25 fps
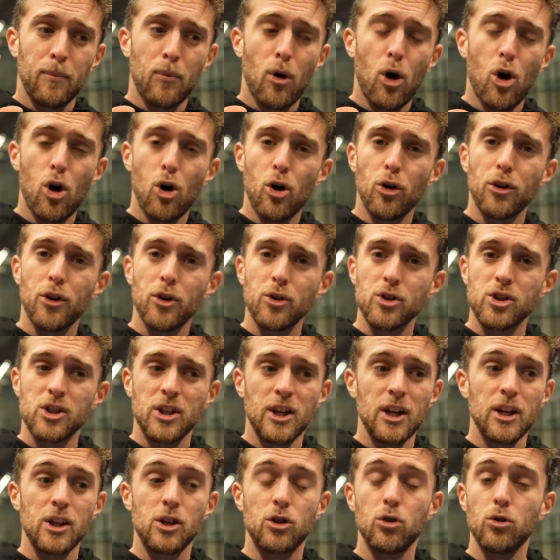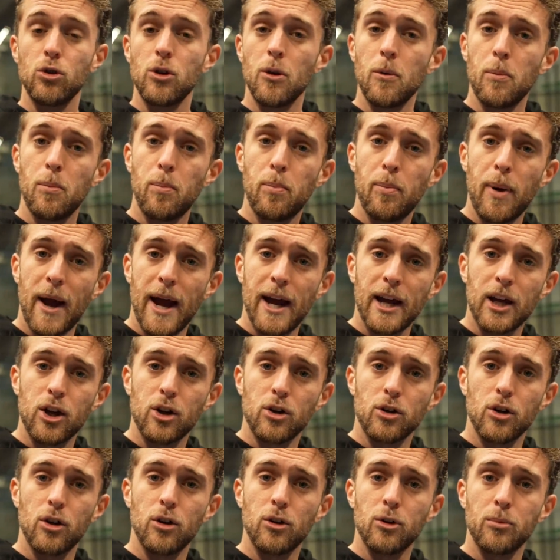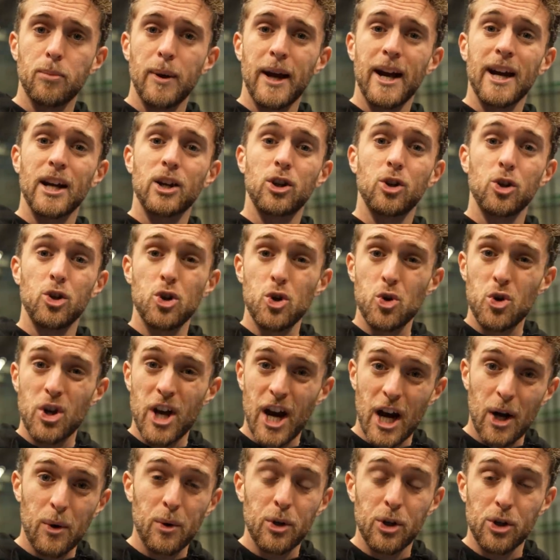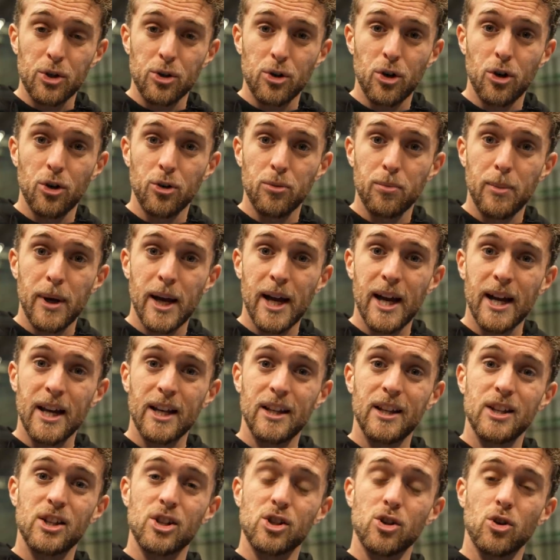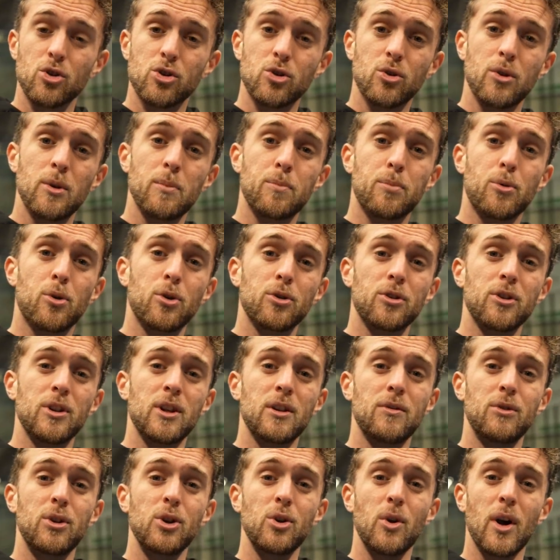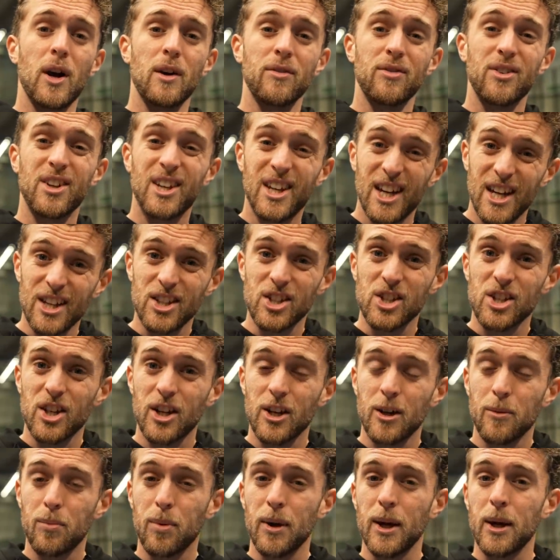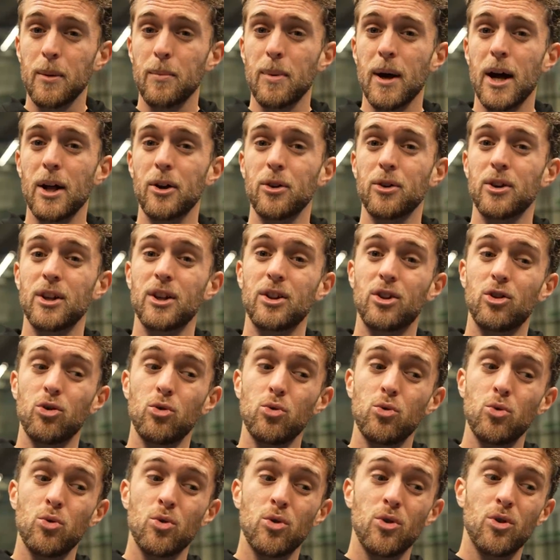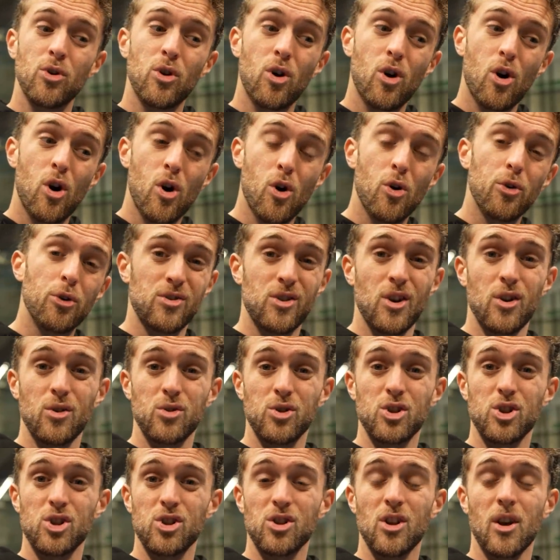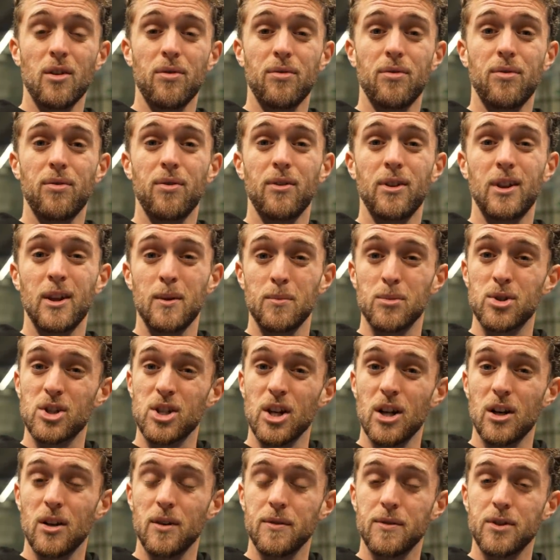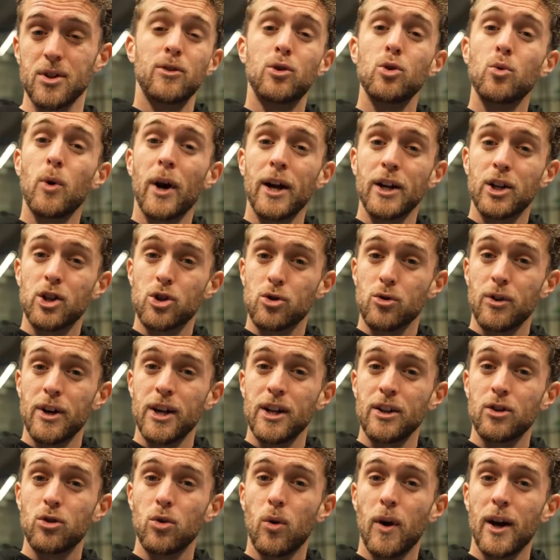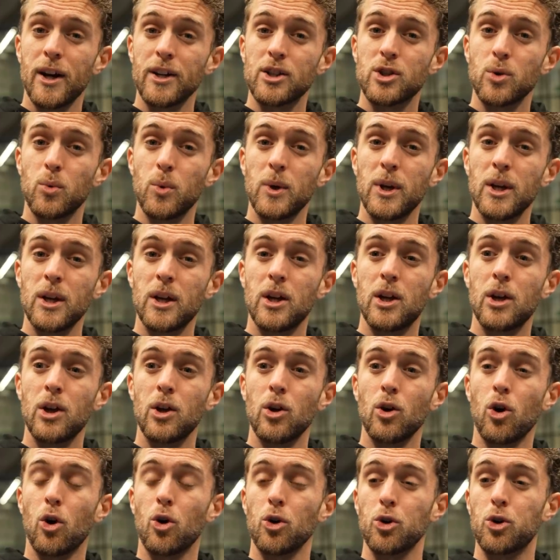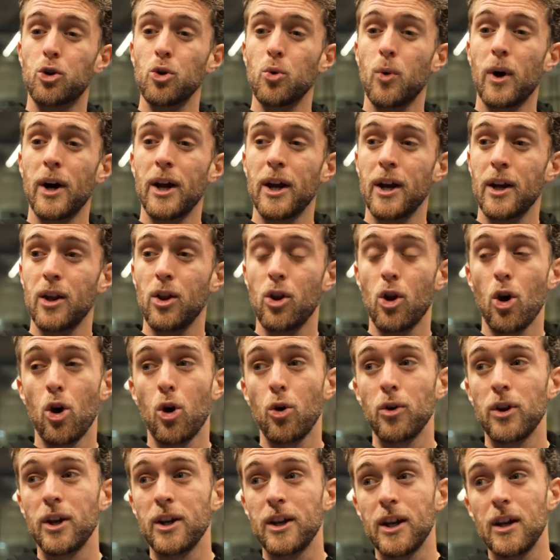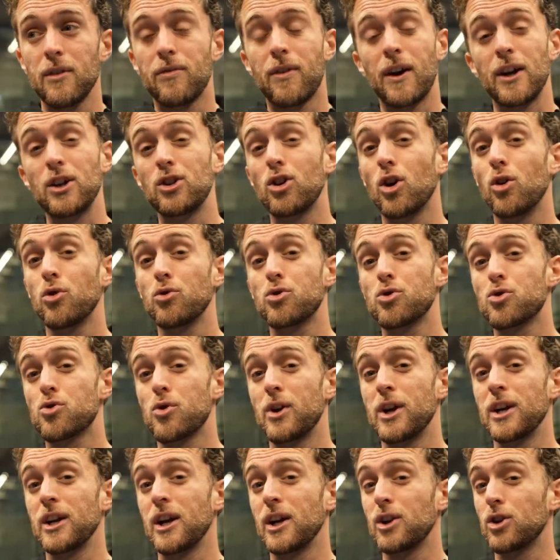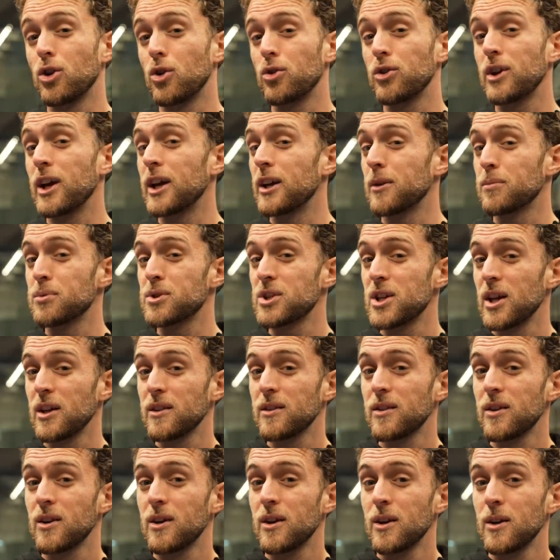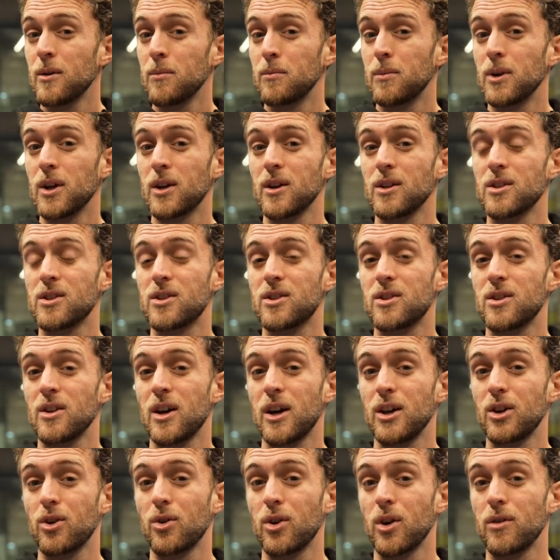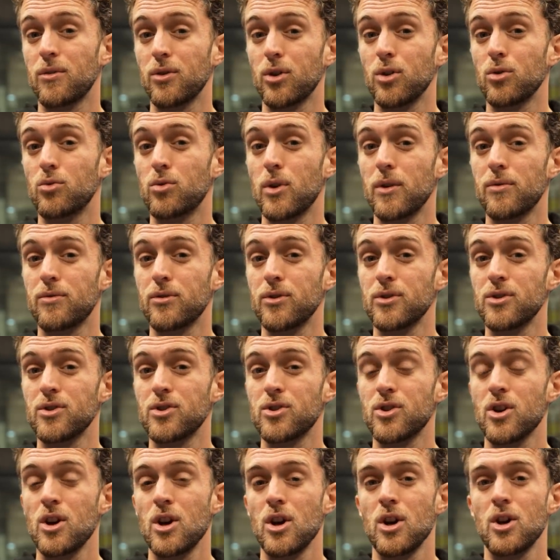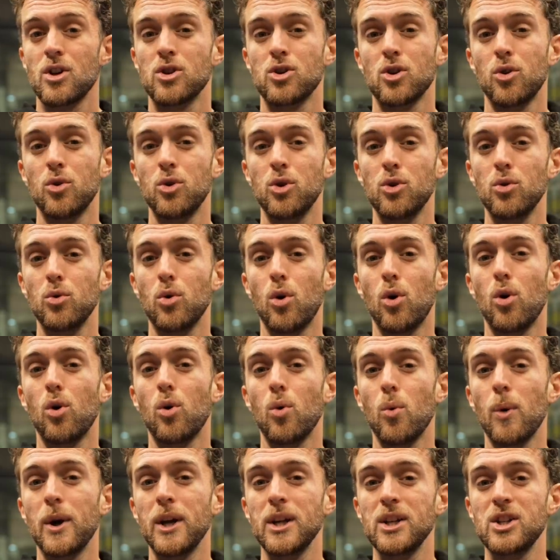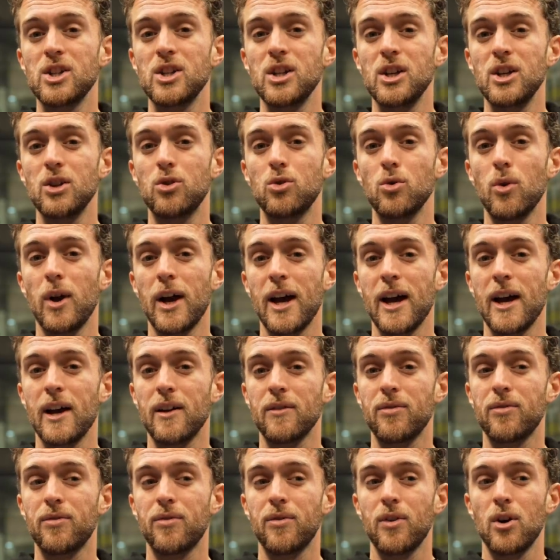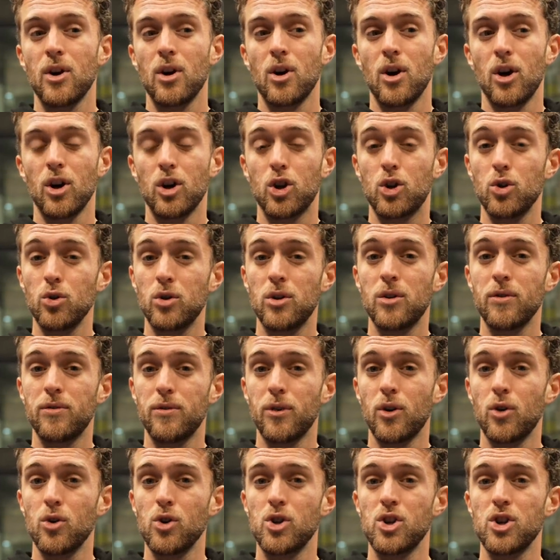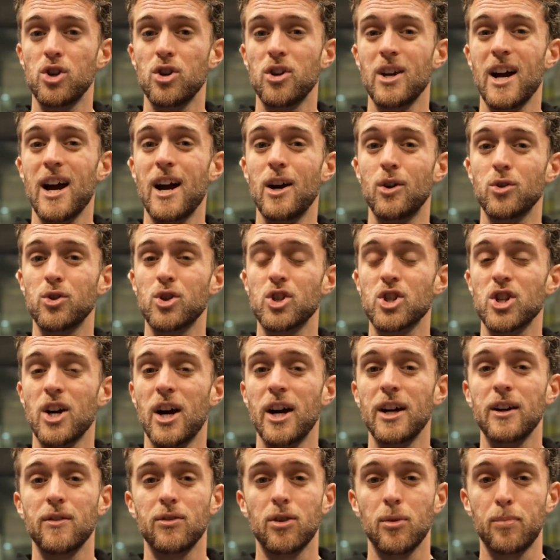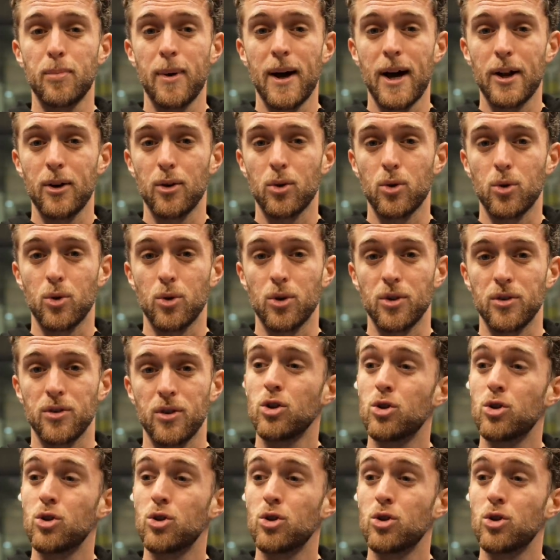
All those things, do you pack your own bag? Do you carry your own bag? This is also important if you have kids that are playing paddle that do all those stuff themselves. Do I train twice a week? Or do I know that if I don't train, I don't get upset because I don't have a good reference? So you always need to have a good devotion outside of the paddle court.